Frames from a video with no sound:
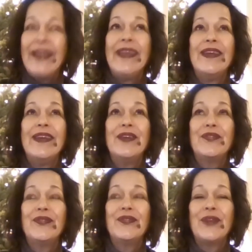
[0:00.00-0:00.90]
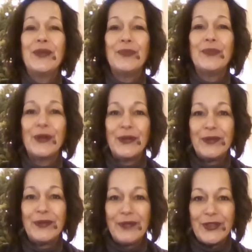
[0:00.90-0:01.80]
If
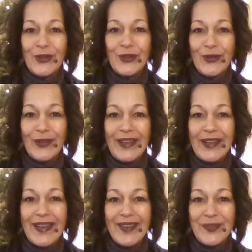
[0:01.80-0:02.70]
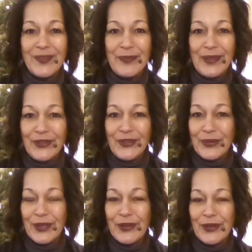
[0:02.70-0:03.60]
Mercury retrograde hasn't made you
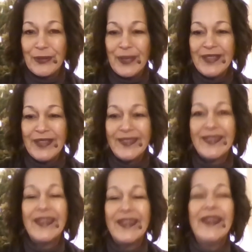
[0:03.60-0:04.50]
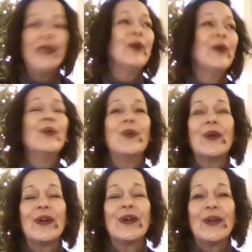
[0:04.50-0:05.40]
a hermit,
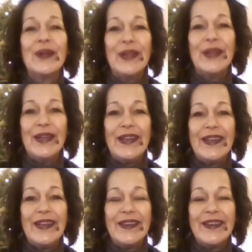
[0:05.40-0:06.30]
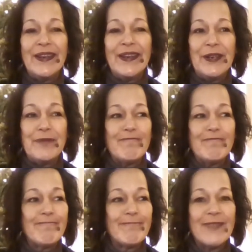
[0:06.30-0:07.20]
or
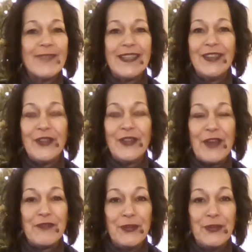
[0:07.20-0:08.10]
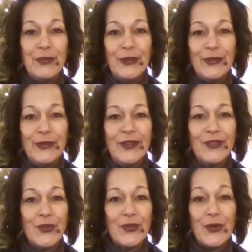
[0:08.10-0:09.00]
that full moon
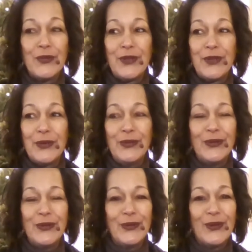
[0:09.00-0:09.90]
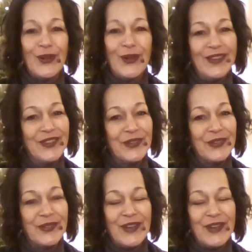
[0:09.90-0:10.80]
drove you to crawl
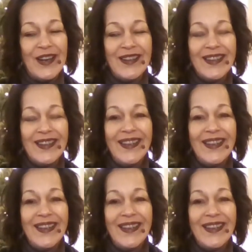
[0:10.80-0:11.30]
under a rock,